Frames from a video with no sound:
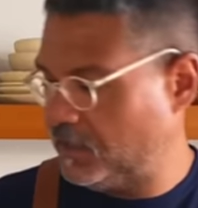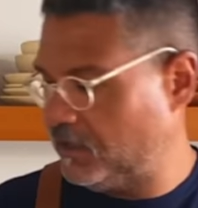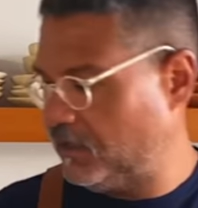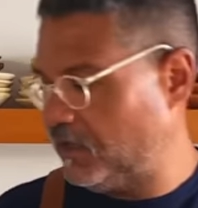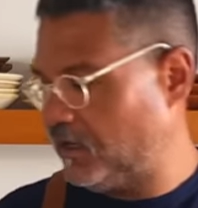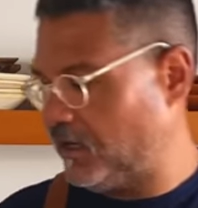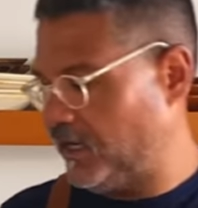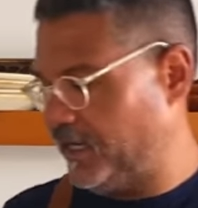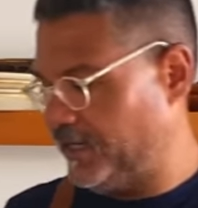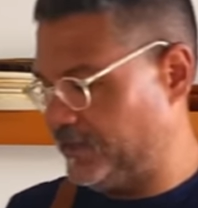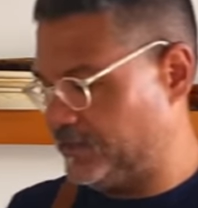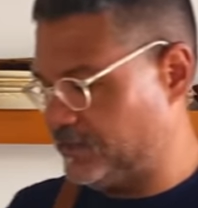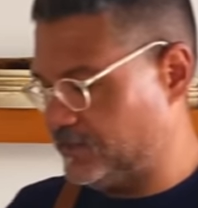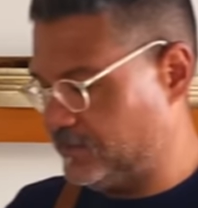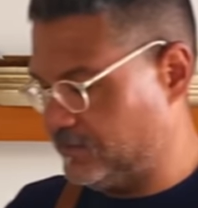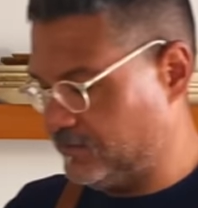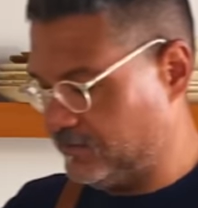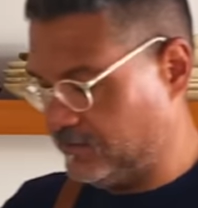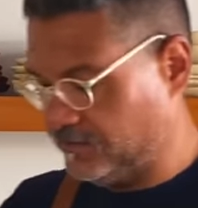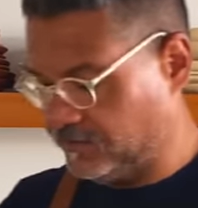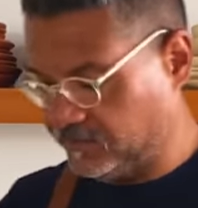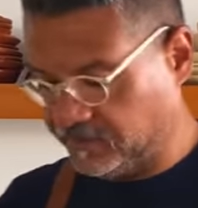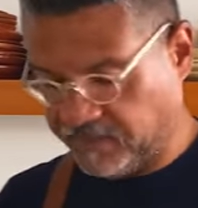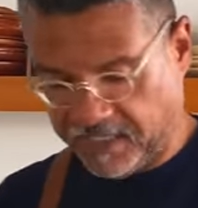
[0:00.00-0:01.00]
All right,
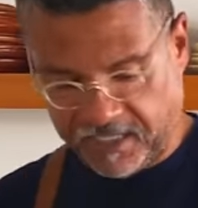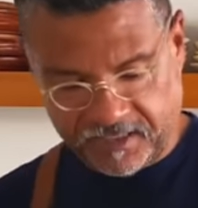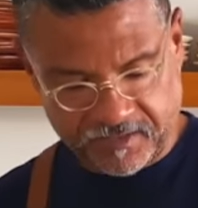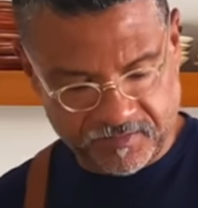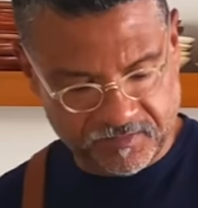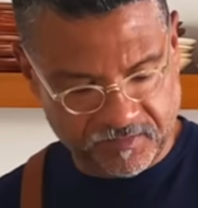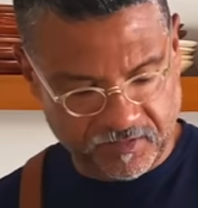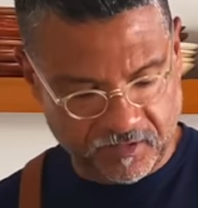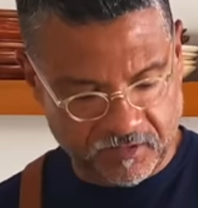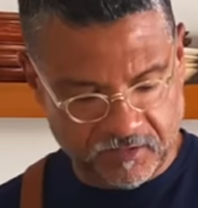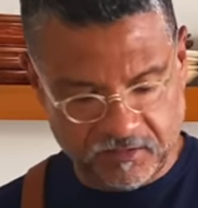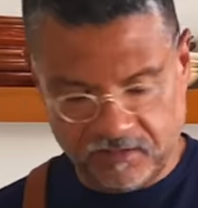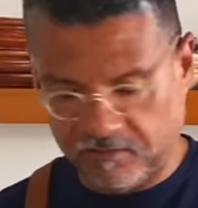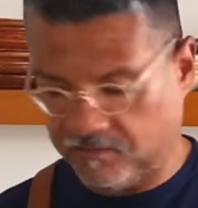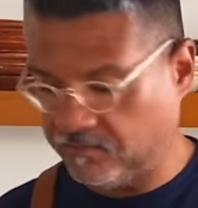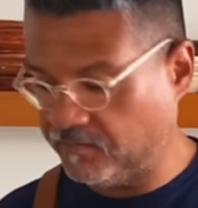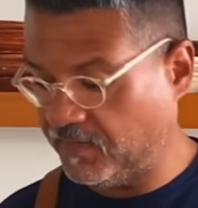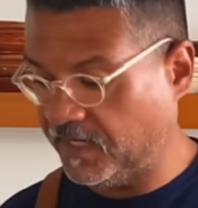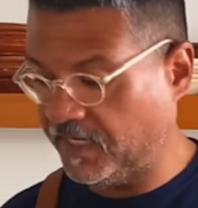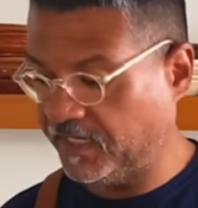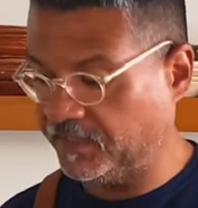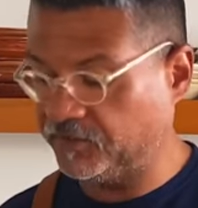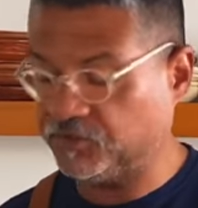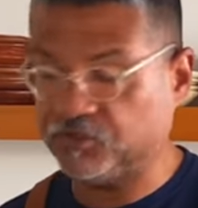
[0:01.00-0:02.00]
that is all
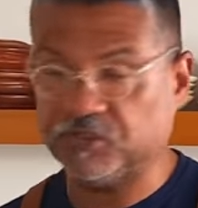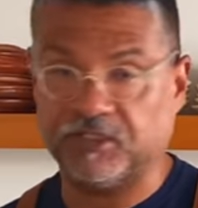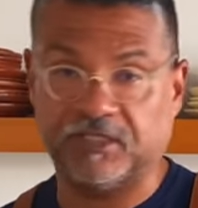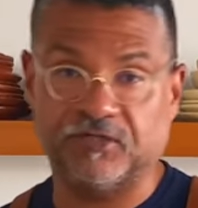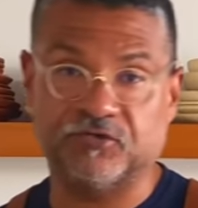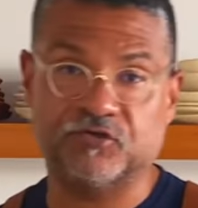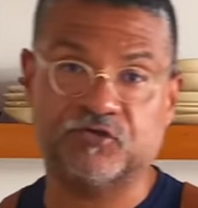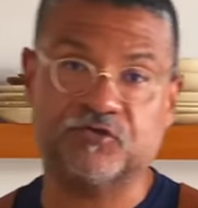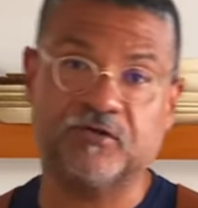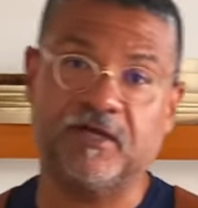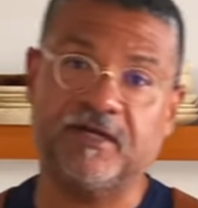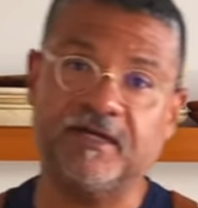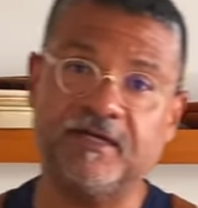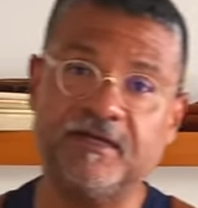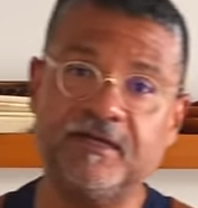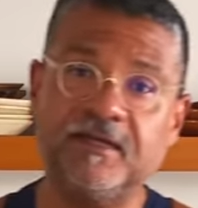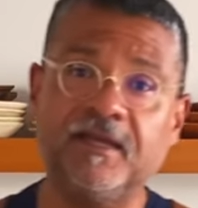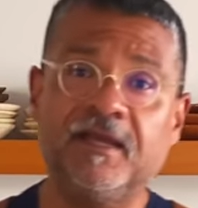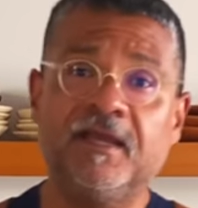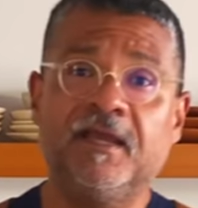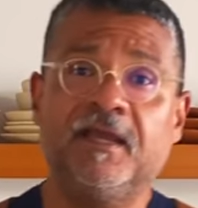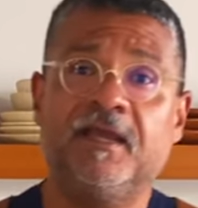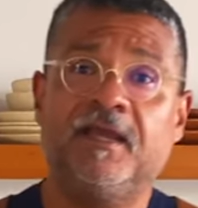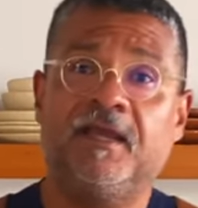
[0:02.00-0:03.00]
my chicken
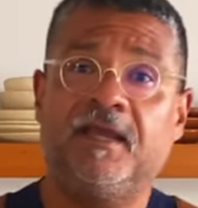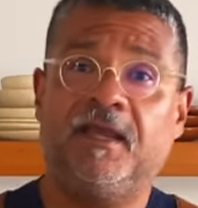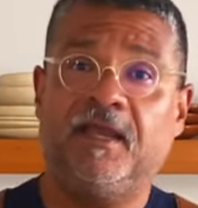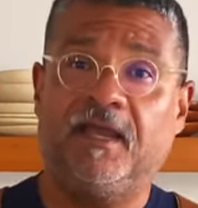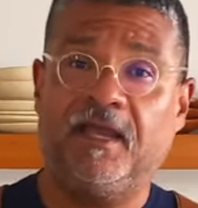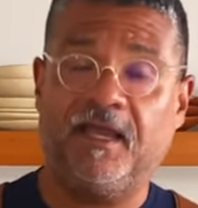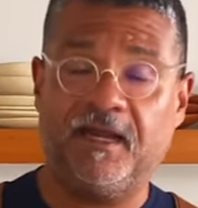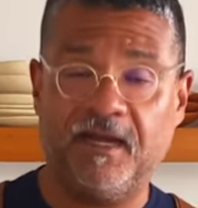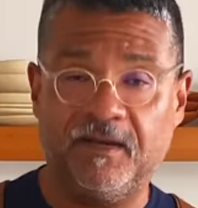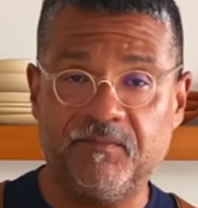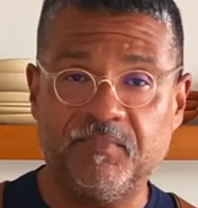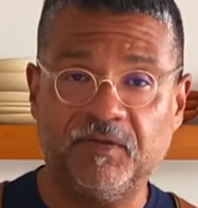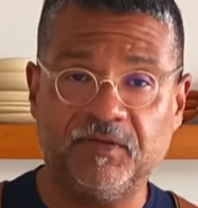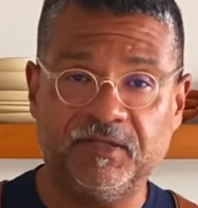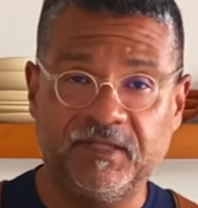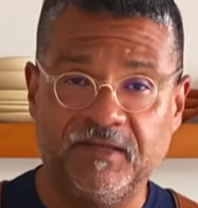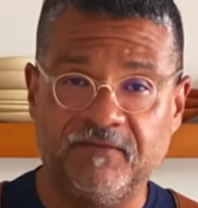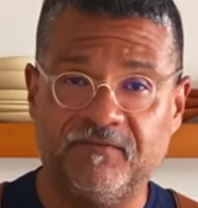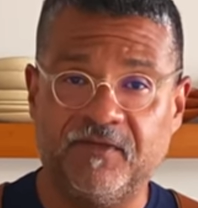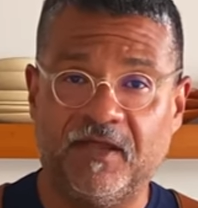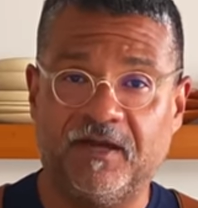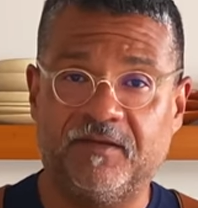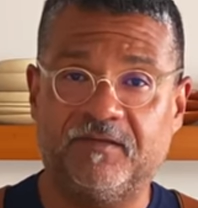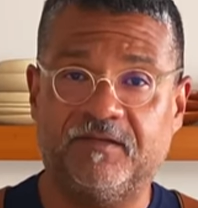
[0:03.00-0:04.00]
shredded. And I
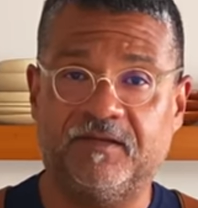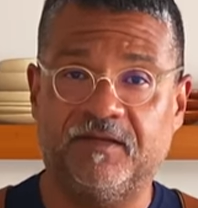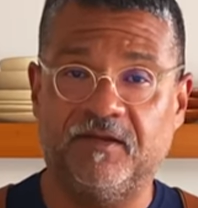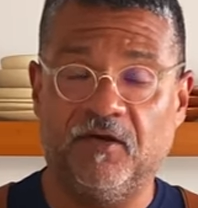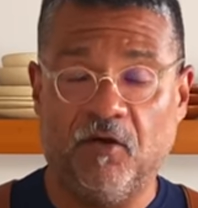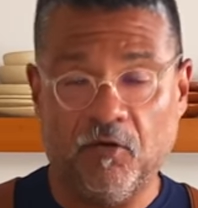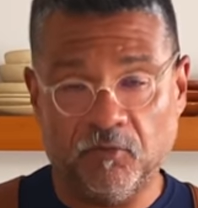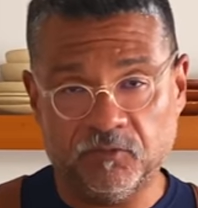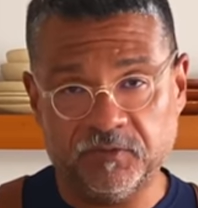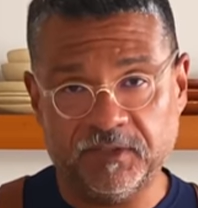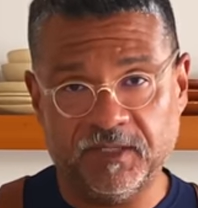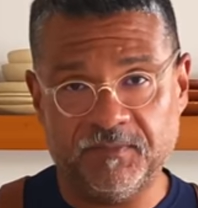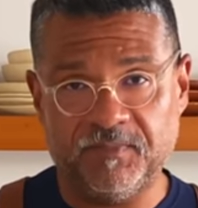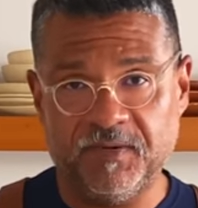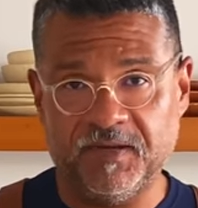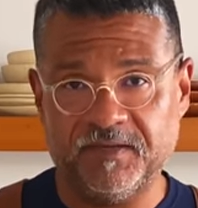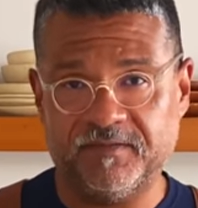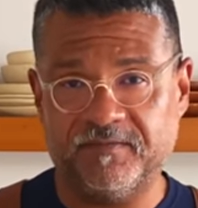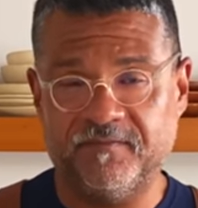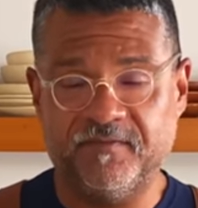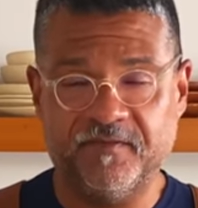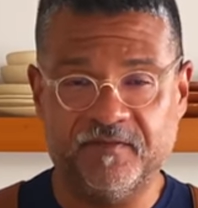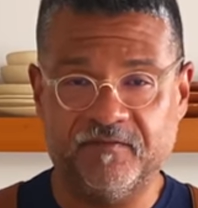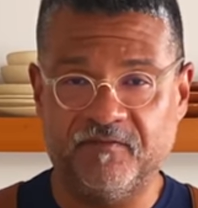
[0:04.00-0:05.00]
believe that is the only
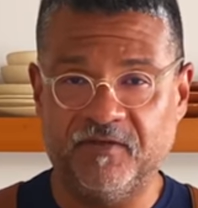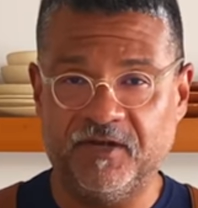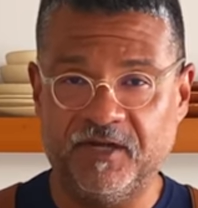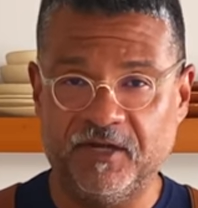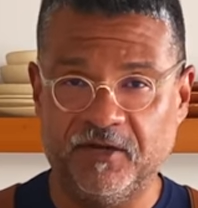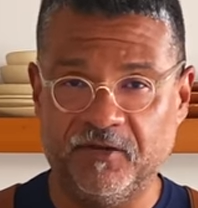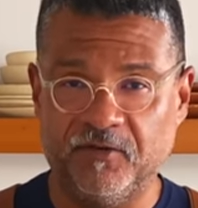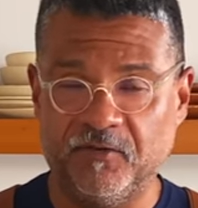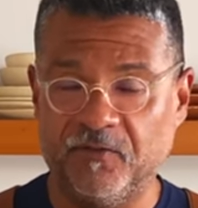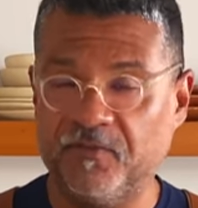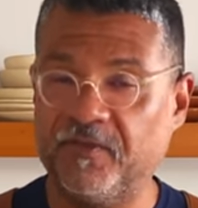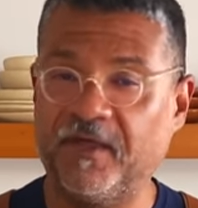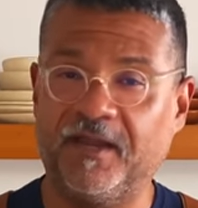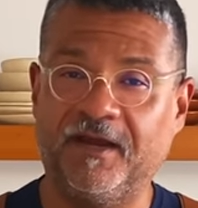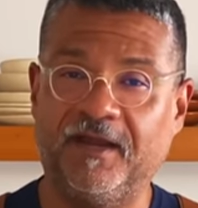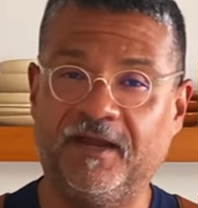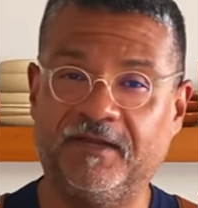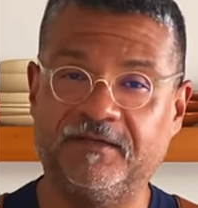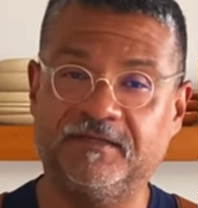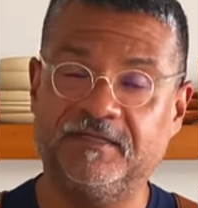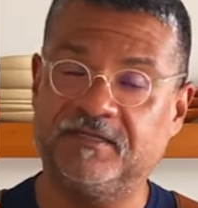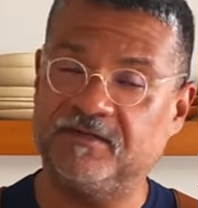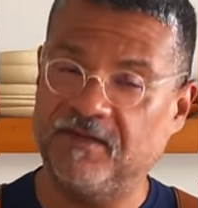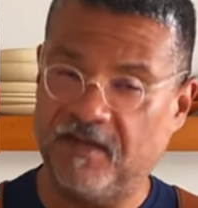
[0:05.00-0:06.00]
piece of this video that
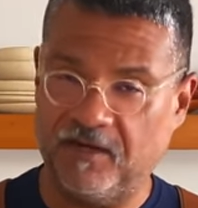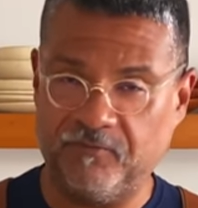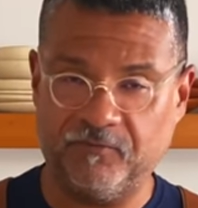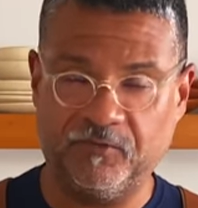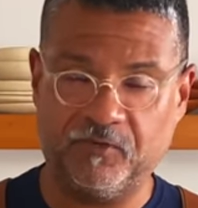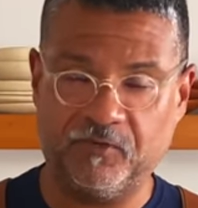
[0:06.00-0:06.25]
I did not